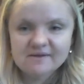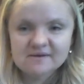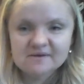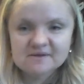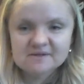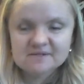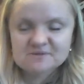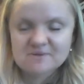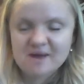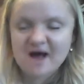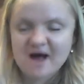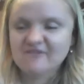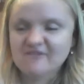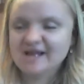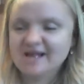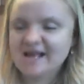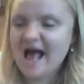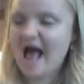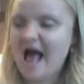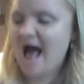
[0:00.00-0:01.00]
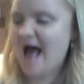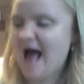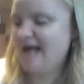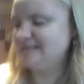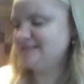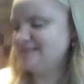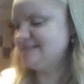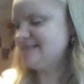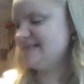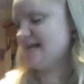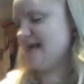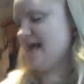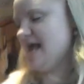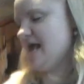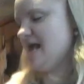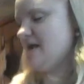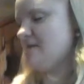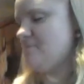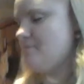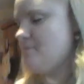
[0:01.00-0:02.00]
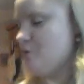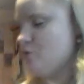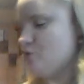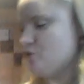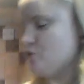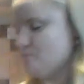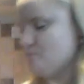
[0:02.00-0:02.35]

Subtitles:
So we have a candy cane bun.